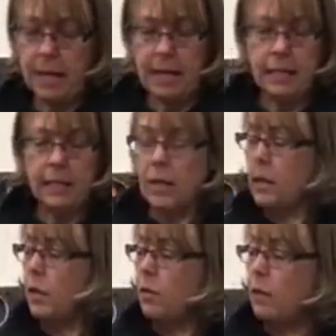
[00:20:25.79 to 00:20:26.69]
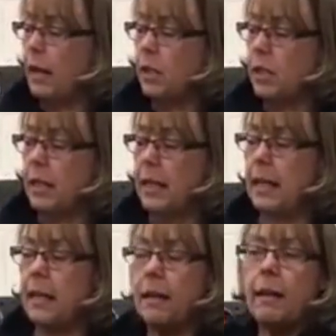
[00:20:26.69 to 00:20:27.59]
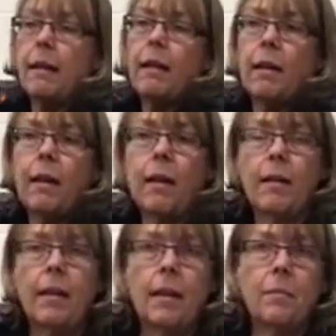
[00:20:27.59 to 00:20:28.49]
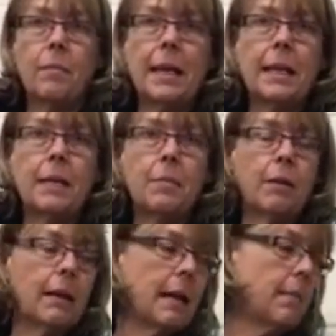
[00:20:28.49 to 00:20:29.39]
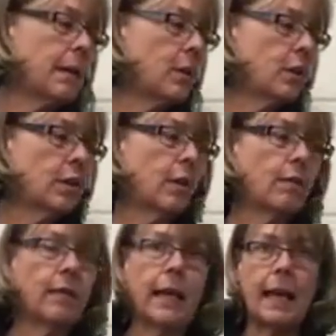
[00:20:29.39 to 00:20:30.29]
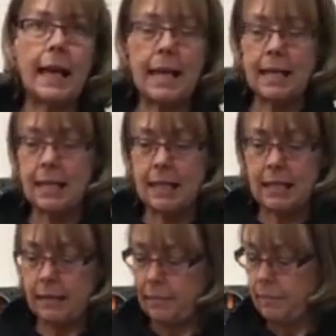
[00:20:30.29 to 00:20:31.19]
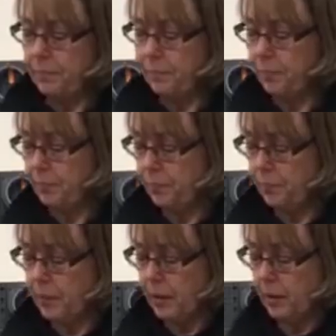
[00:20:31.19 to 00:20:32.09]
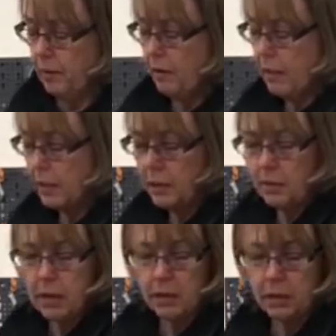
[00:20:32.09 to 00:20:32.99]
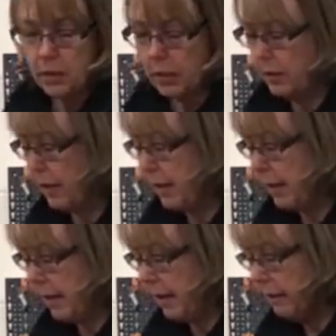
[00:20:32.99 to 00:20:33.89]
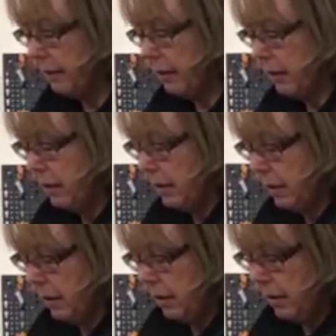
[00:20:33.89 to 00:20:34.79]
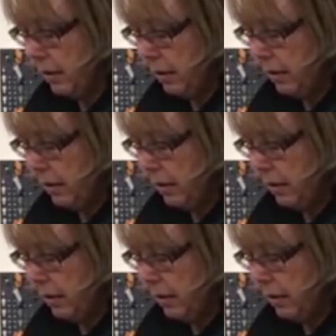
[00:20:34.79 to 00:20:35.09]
if you get what I mean, so that you're actually making a mirror image of that end. Right, so I'm going to do that now.